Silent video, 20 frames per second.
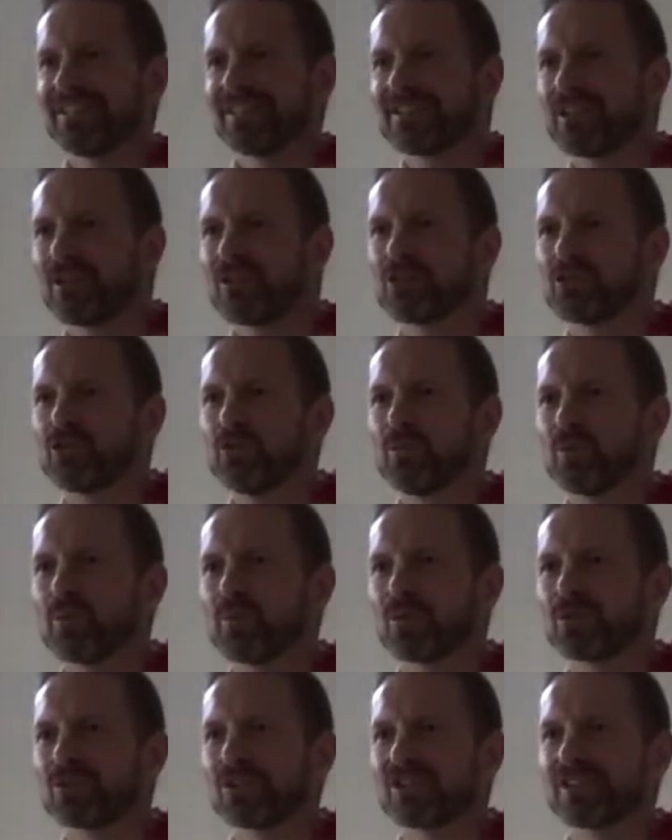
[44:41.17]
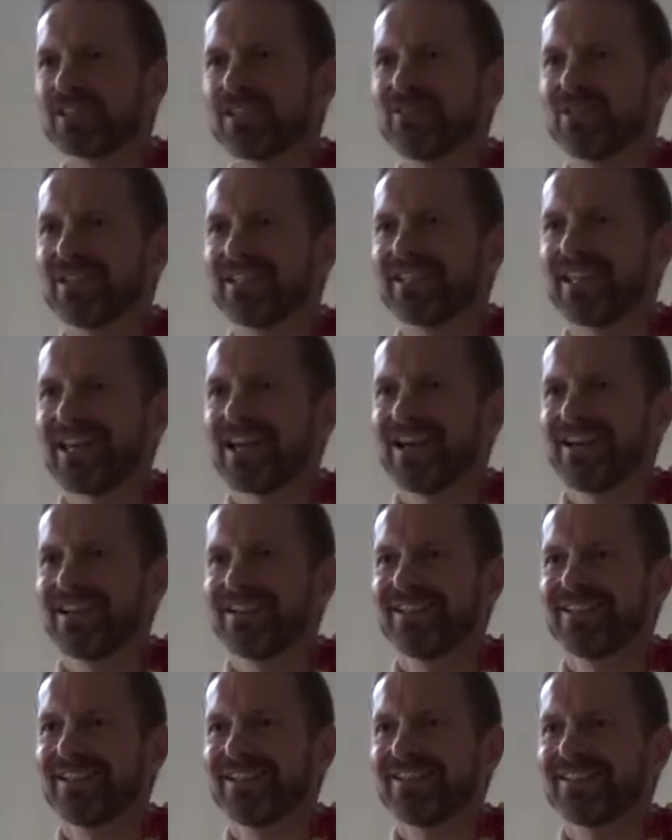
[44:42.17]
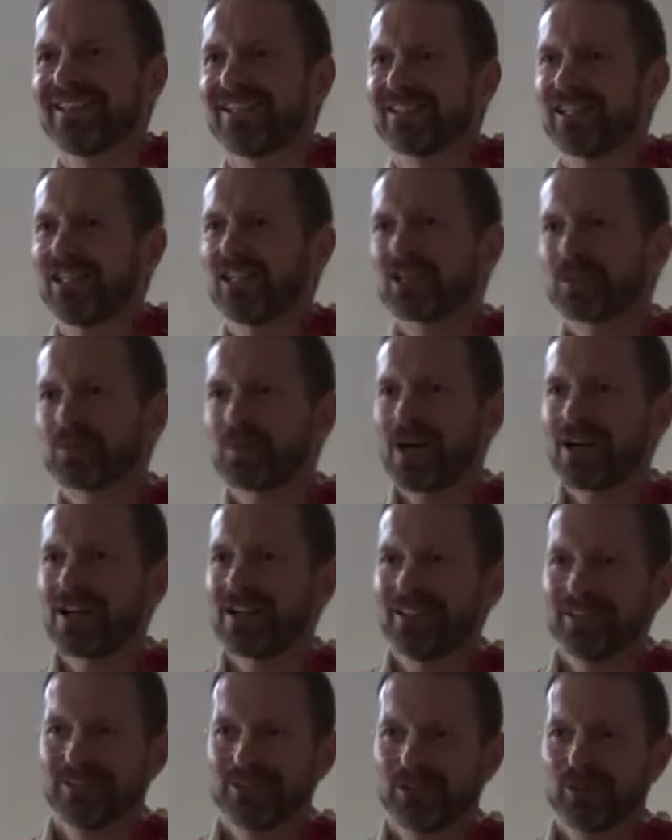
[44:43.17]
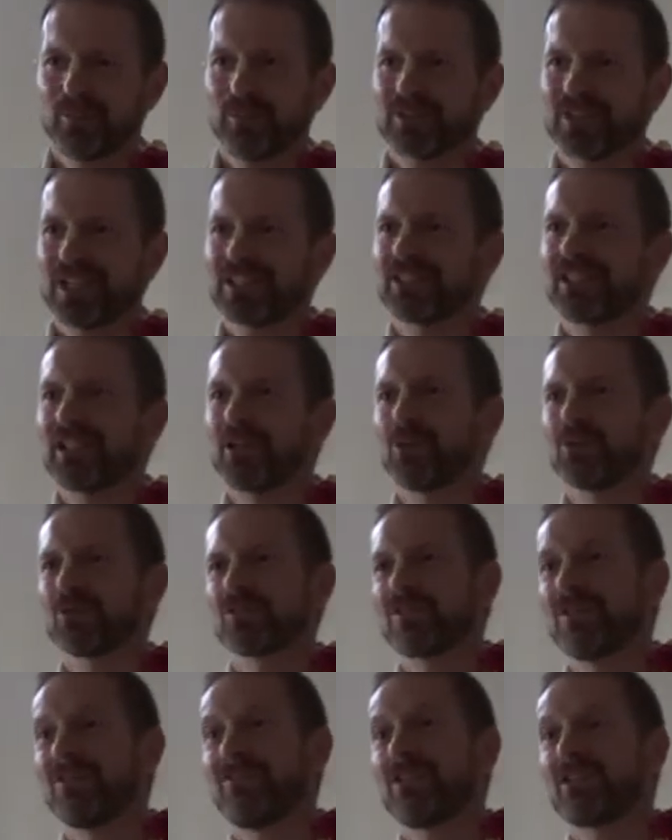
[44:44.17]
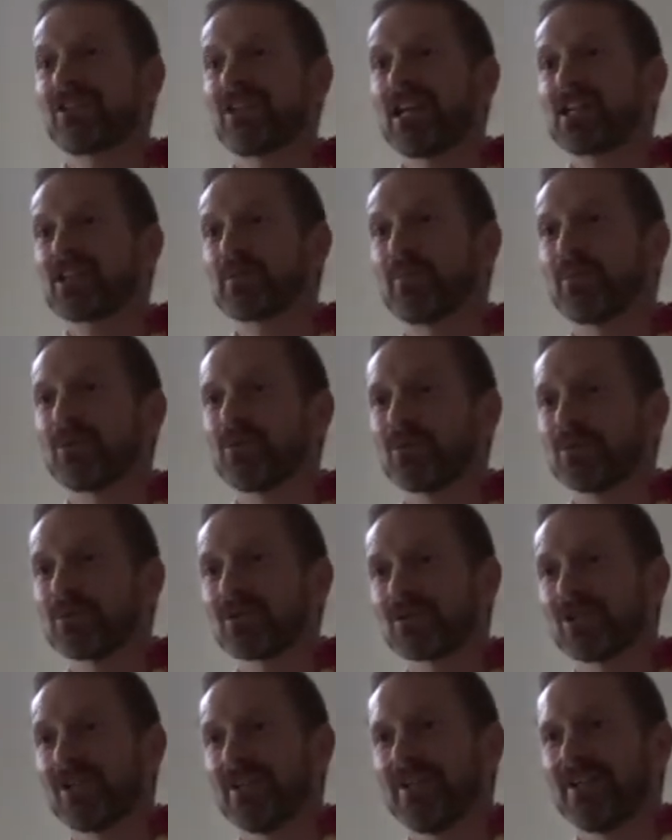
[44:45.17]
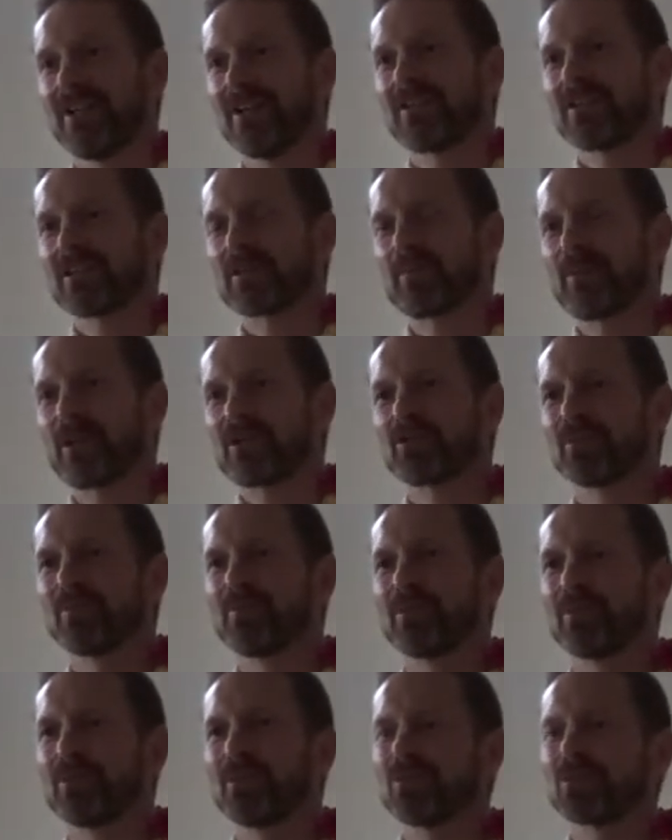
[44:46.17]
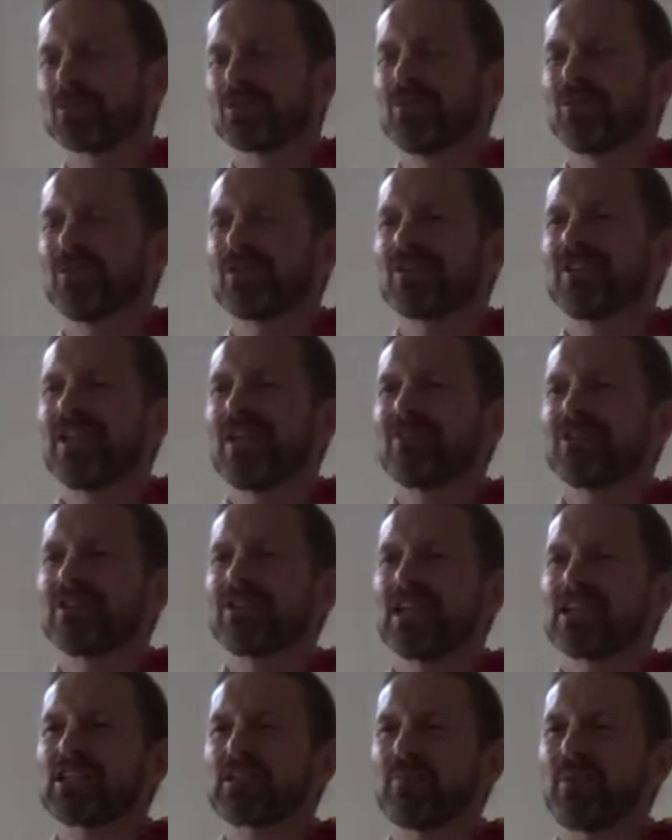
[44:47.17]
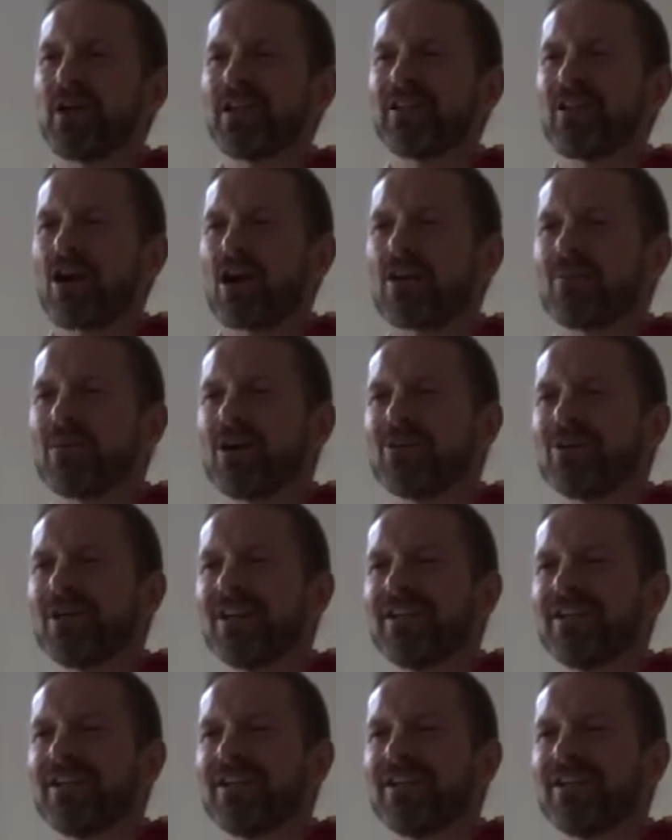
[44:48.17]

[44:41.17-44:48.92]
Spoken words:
there are 2 Purushas living there. There's Ishvara, who Patanjali calls the Vishesh Purush, the special Purush who is never touched by karma.